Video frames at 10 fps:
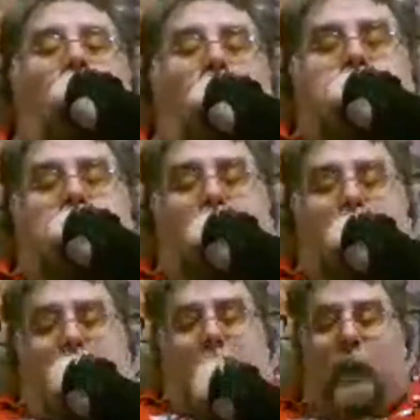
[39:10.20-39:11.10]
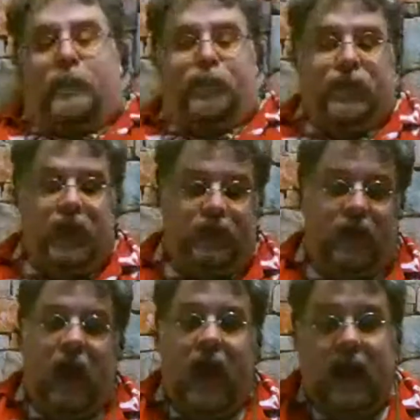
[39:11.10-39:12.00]

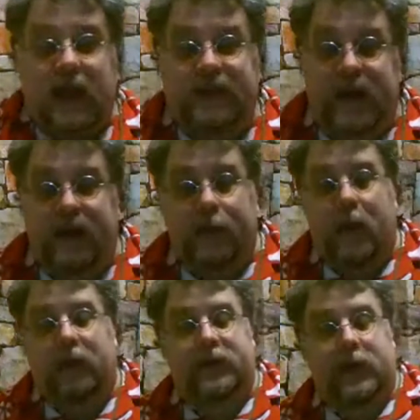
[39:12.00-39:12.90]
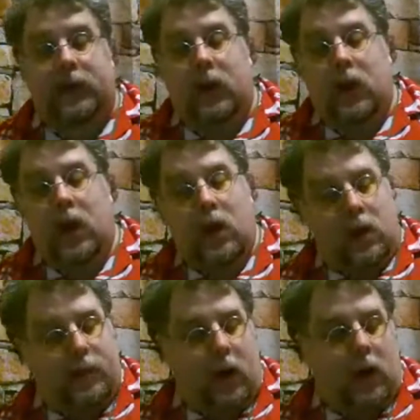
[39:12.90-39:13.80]
And he said a musket
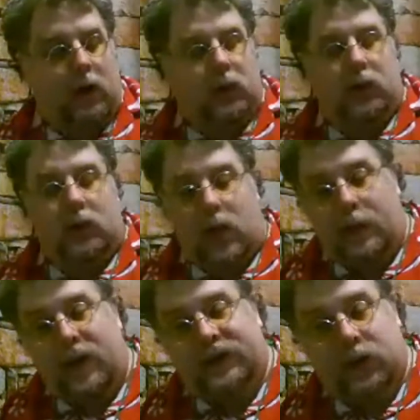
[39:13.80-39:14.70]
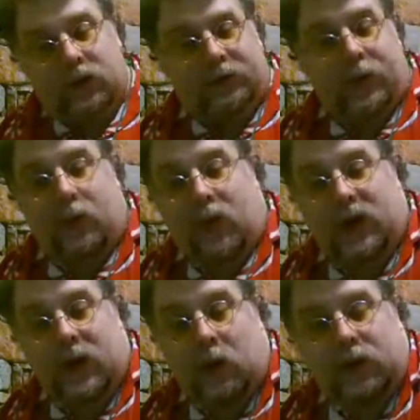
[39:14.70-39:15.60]
holds
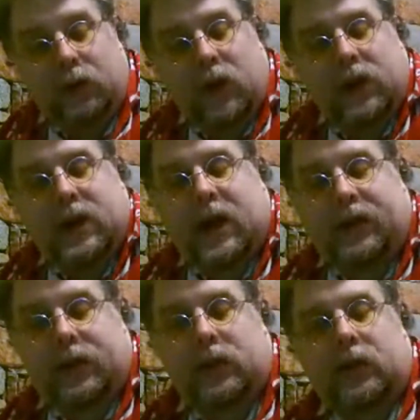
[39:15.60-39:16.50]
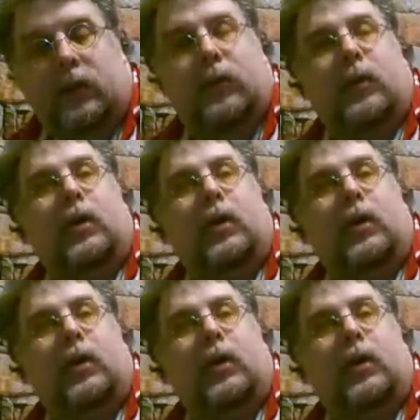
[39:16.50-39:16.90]
but only one death.